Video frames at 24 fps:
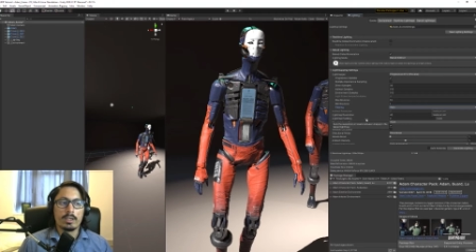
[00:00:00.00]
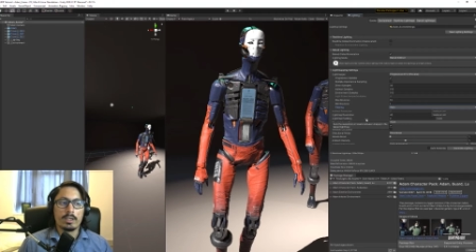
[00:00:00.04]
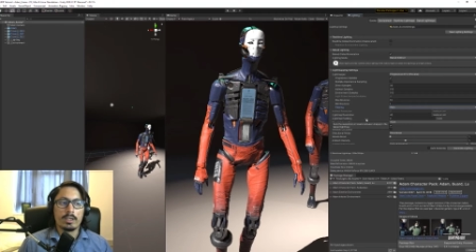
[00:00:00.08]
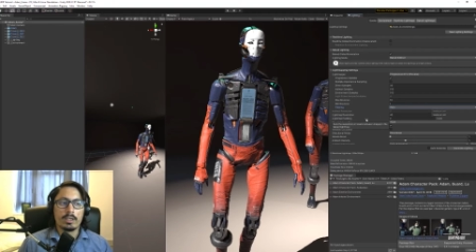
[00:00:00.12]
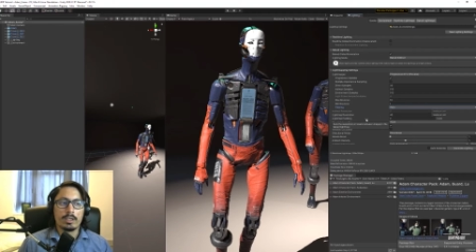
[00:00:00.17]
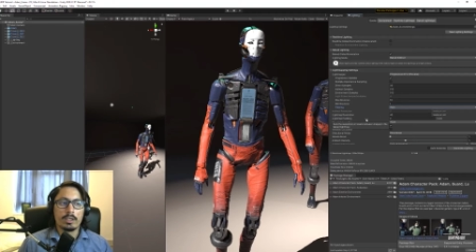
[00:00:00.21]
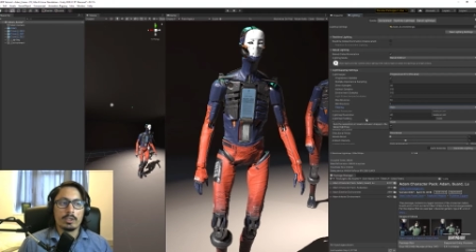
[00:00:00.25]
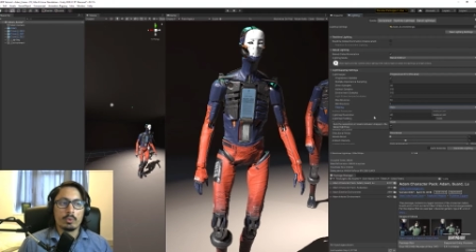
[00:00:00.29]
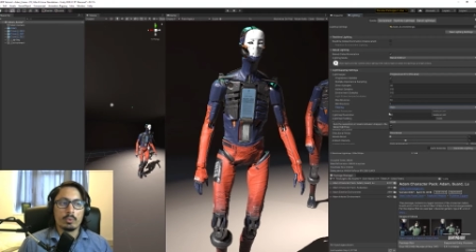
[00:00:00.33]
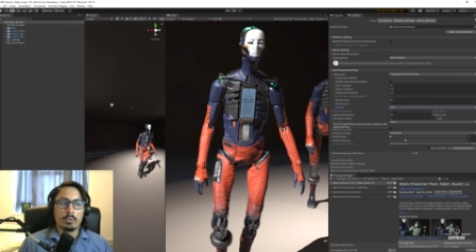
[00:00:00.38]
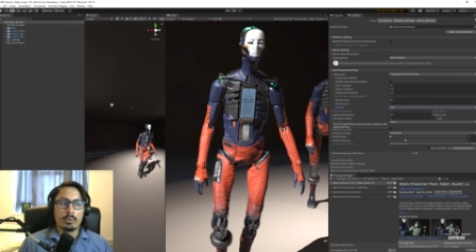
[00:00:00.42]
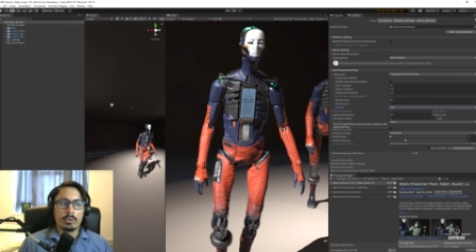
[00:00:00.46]

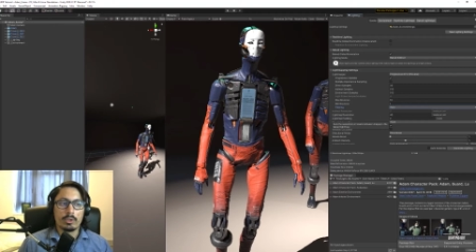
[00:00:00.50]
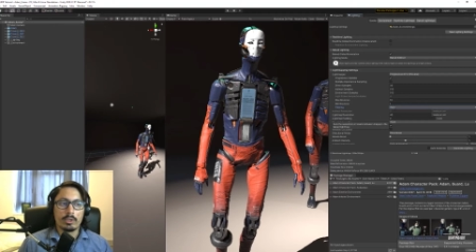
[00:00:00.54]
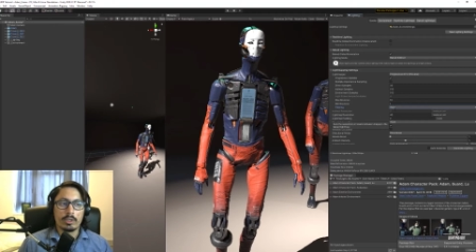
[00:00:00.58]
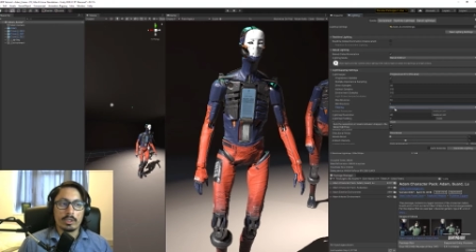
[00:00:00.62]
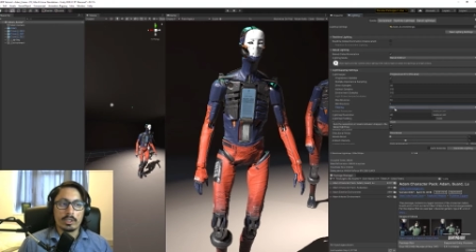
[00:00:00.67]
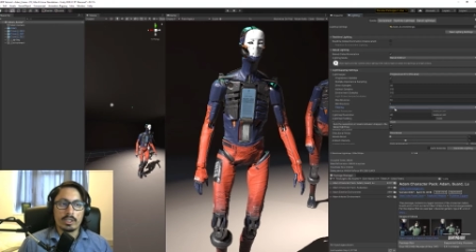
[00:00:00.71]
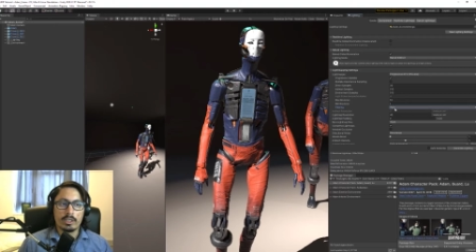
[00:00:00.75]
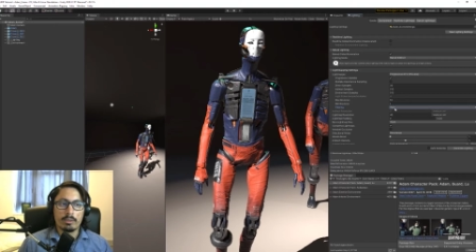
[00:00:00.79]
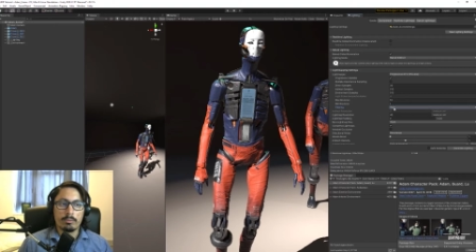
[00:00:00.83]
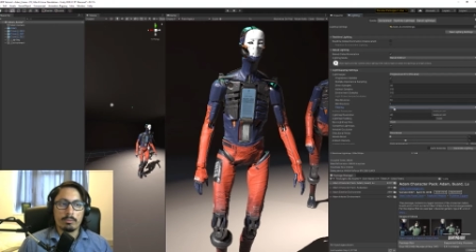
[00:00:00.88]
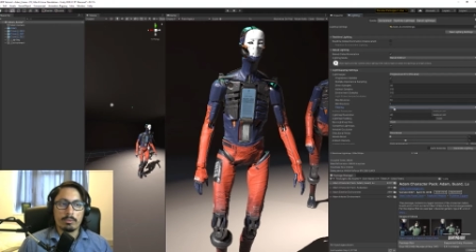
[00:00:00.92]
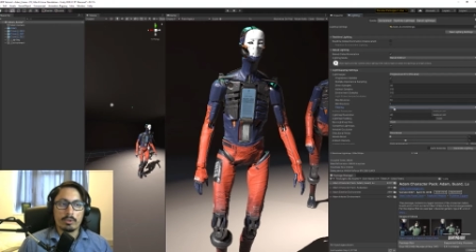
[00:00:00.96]
Uh, you want to
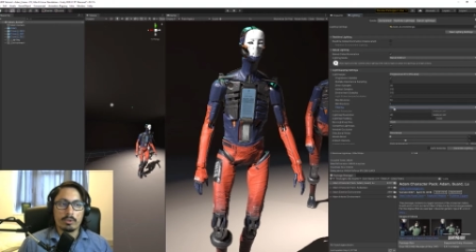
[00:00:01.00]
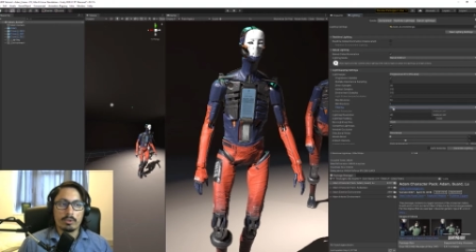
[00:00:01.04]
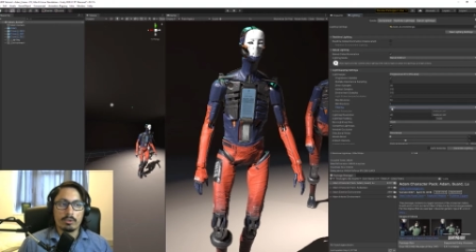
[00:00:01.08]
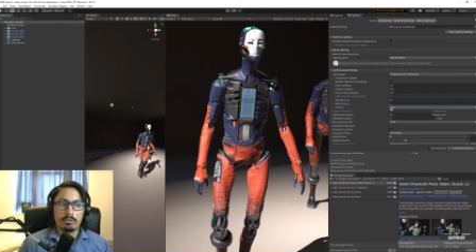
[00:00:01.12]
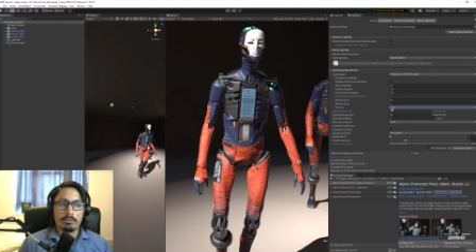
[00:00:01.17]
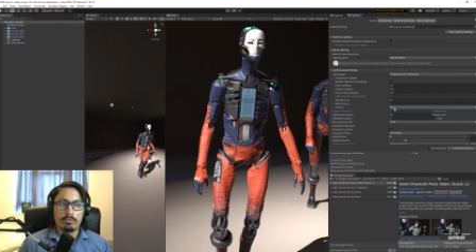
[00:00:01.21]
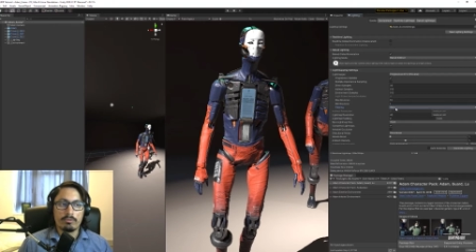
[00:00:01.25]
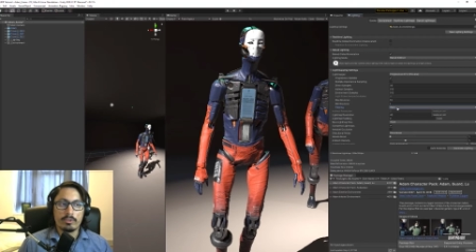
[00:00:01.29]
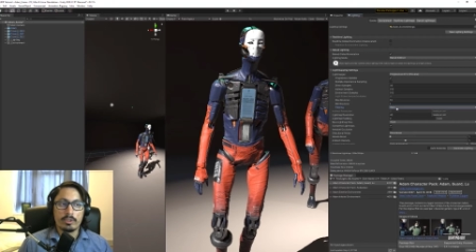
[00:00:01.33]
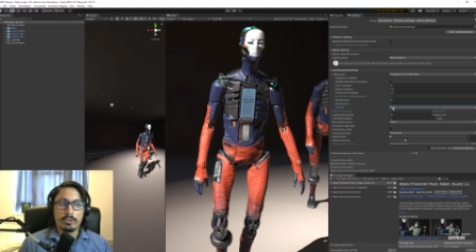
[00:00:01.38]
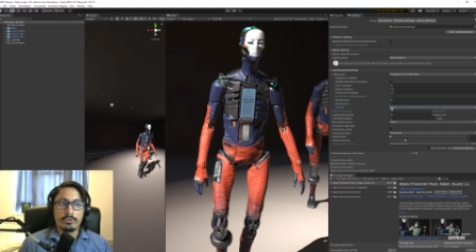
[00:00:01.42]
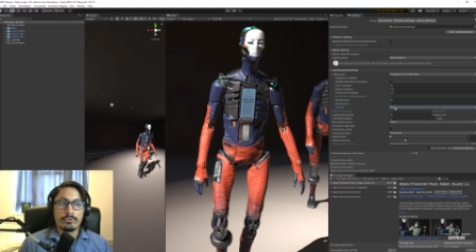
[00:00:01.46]
keep it on
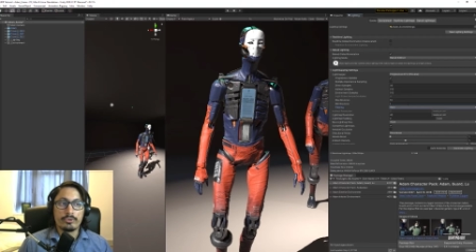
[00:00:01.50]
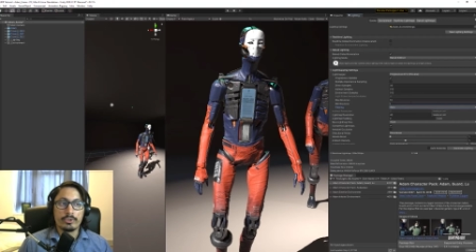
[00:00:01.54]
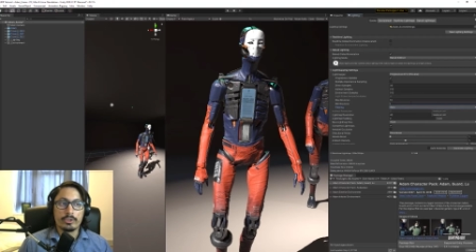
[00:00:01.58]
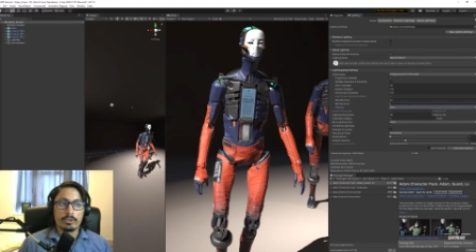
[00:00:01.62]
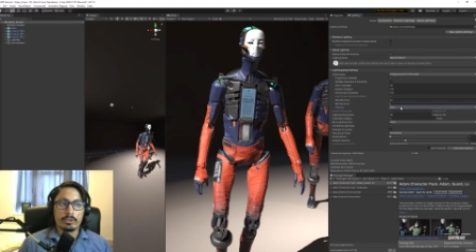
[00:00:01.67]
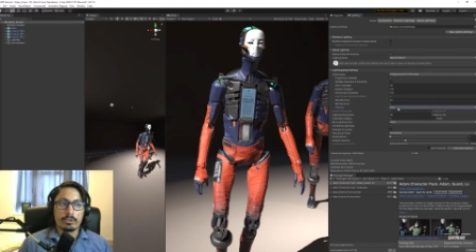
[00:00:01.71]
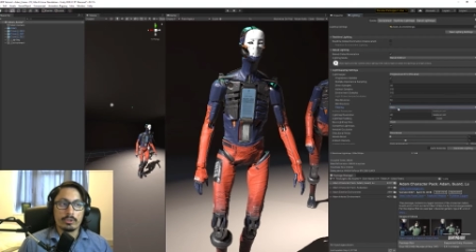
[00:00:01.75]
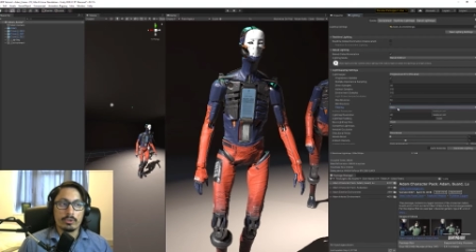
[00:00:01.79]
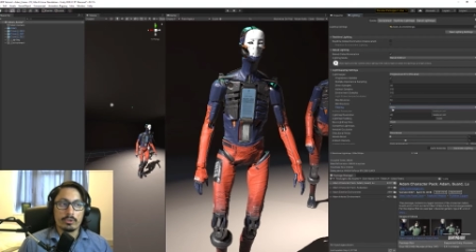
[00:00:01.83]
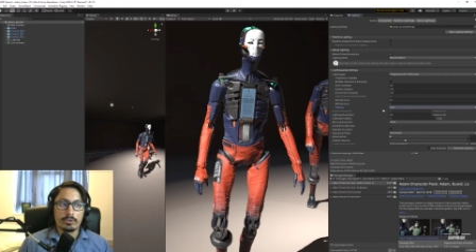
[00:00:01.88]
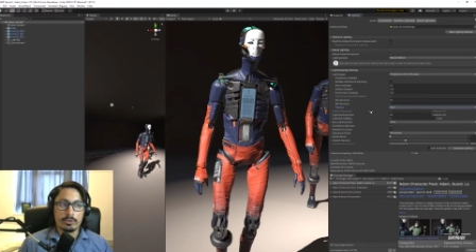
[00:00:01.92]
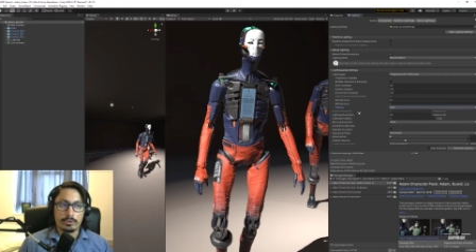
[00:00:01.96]

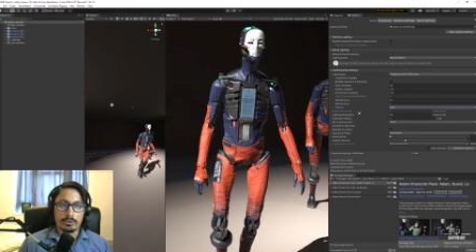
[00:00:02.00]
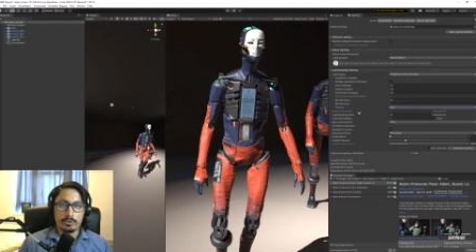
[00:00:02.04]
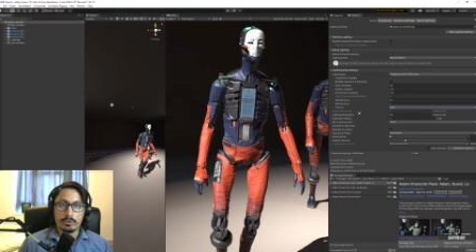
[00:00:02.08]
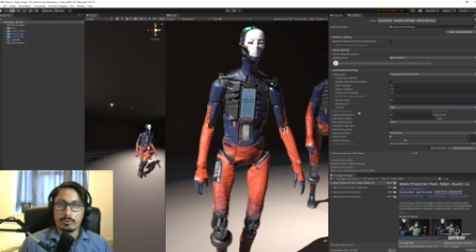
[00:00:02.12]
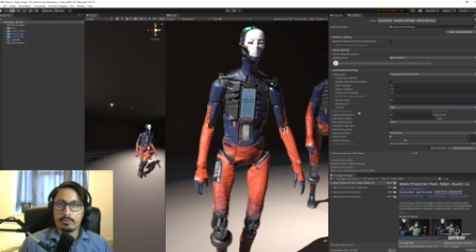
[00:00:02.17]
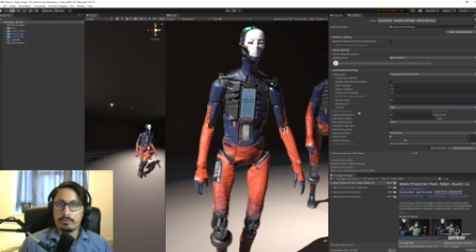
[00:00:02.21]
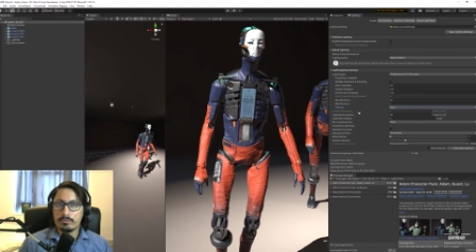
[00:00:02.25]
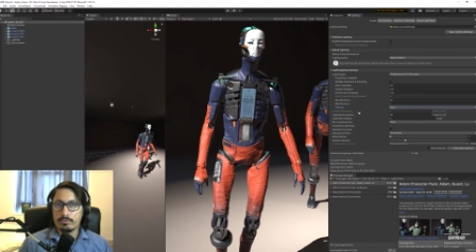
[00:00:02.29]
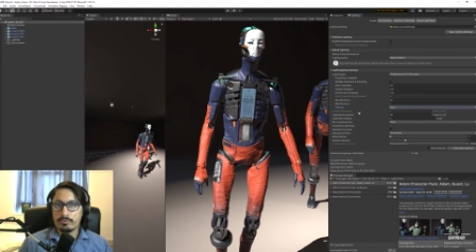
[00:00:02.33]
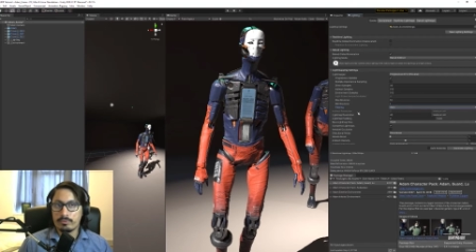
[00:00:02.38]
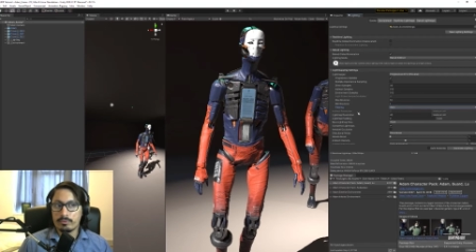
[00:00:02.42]
filtering and auto,